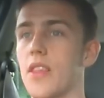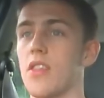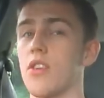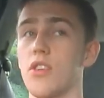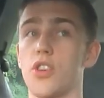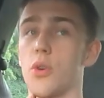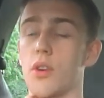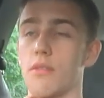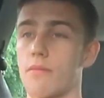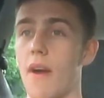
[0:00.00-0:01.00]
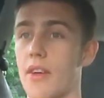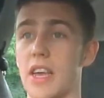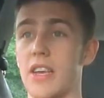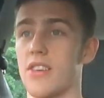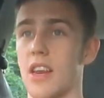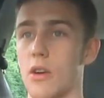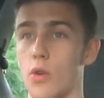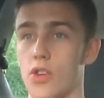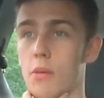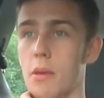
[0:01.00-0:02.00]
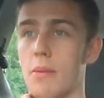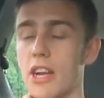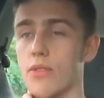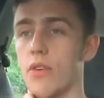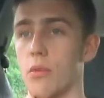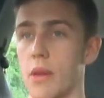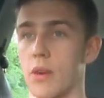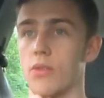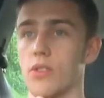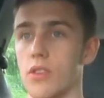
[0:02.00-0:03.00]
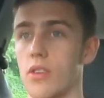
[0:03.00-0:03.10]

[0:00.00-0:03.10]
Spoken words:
The other two can very easily also be batch food meals.